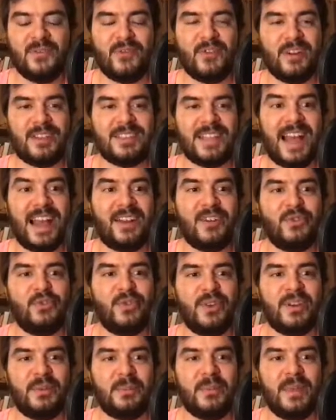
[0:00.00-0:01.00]
first
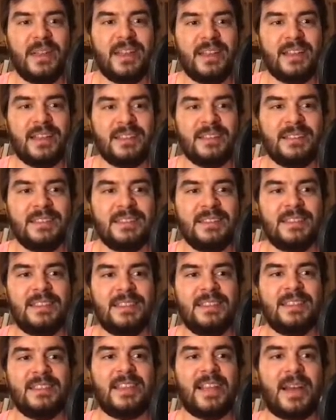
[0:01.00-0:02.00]
100 million
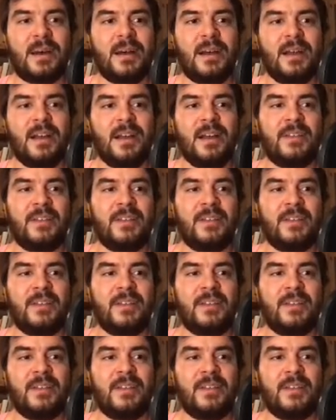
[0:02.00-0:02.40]
now uh,